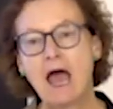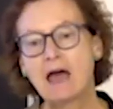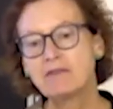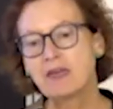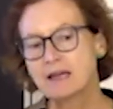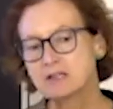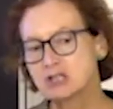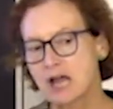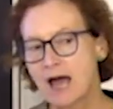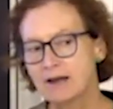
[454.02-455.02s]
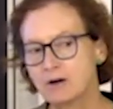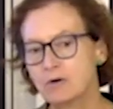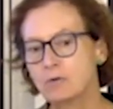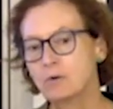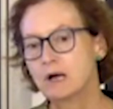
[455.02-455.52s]
And that
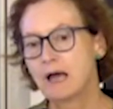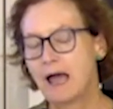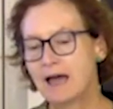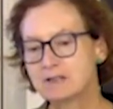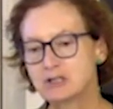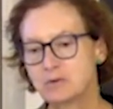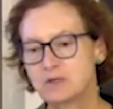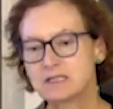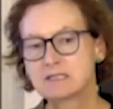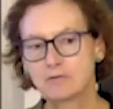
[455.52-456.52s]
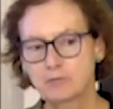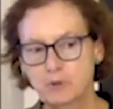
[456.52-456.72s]
shadow has shown itself